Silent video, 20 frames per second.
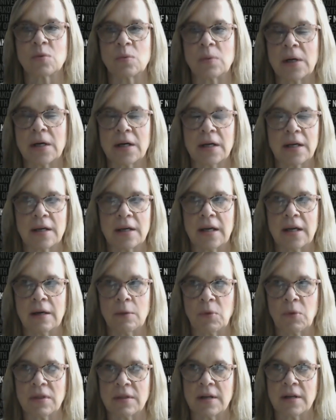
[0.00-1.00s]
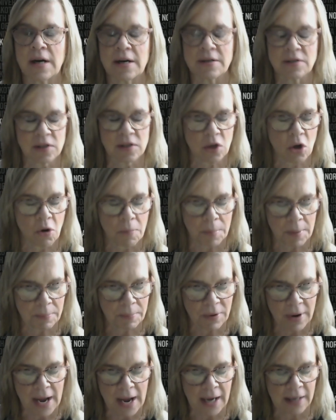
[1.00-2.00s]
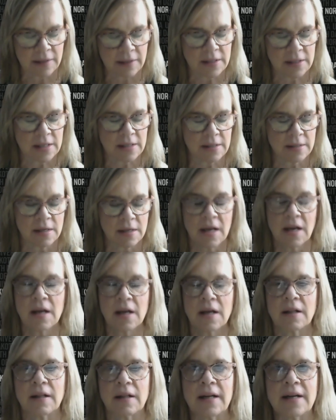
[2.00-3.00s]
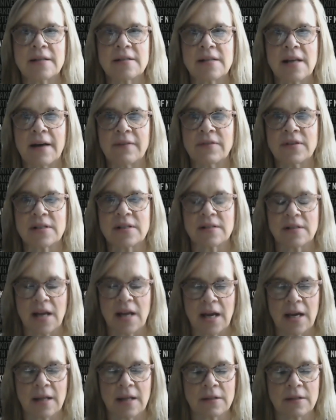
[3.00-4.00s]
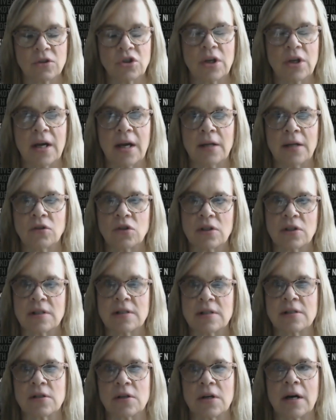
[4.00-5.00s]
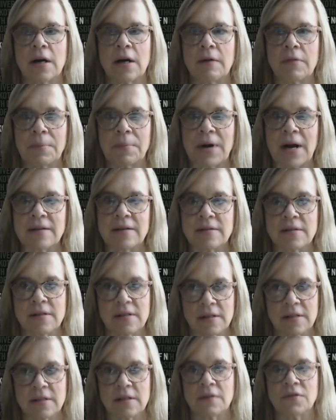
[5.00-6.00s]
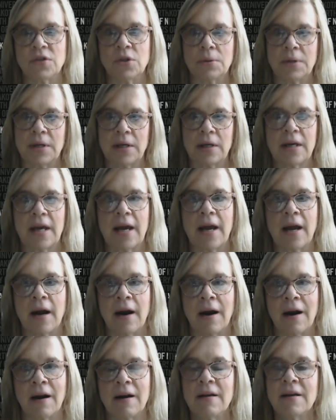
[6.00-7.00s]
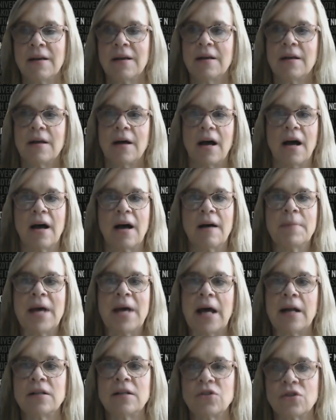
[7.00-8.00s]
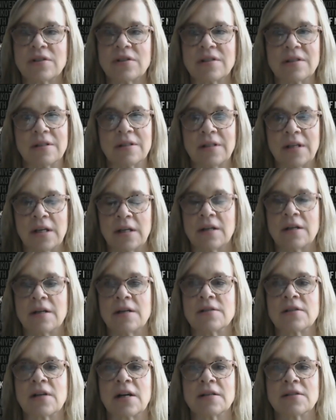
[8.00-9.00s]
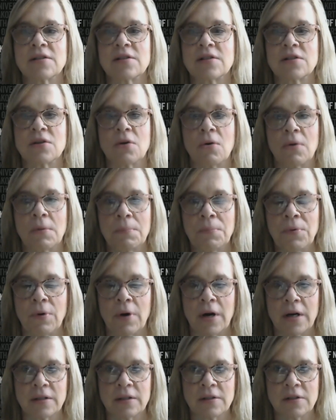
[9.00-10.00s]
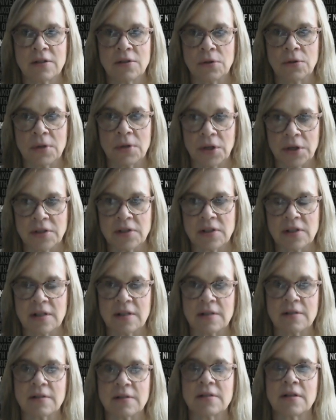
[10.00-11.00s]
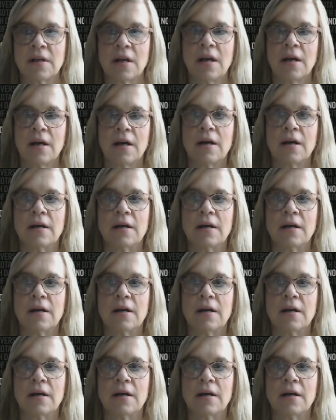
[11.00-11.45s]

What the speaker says: us work it within our scope of practice. Let us have a say in the changes or the processes of doing care. Managers and leaders are so important to nurses